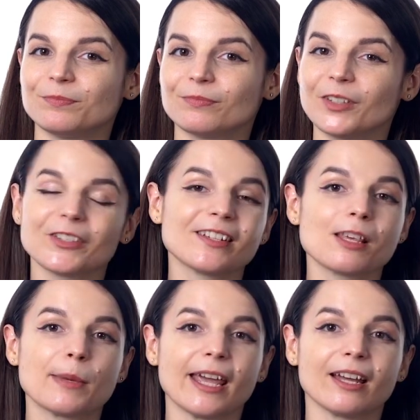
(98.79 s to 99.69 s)
You'll see
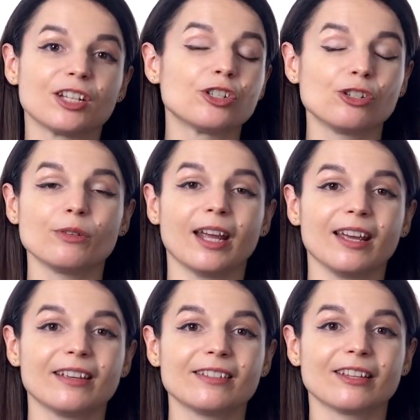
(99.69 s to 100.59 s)
them again in 2
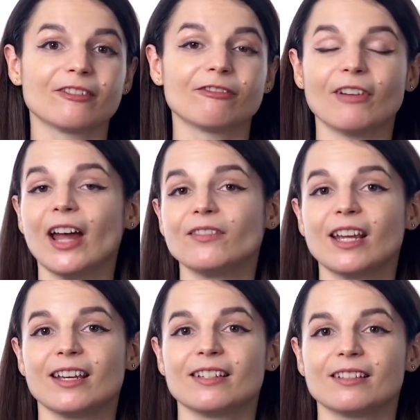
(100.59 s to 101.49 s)
days, then 5
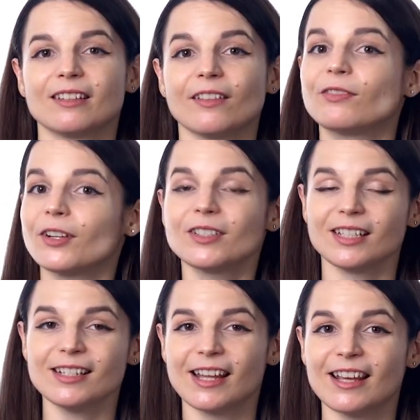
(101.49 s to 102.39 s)
days, then
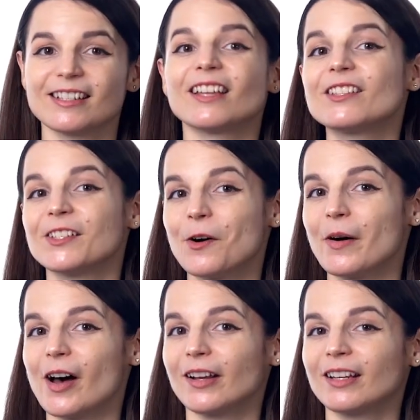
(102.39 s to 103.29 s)
13 days, and so
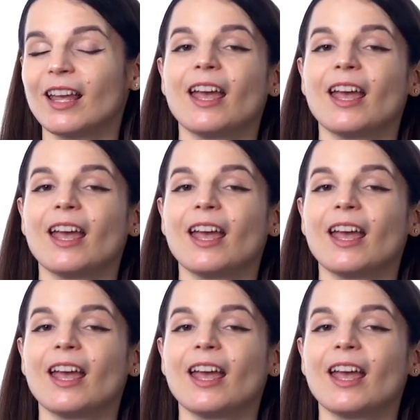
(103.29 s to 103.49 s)
on.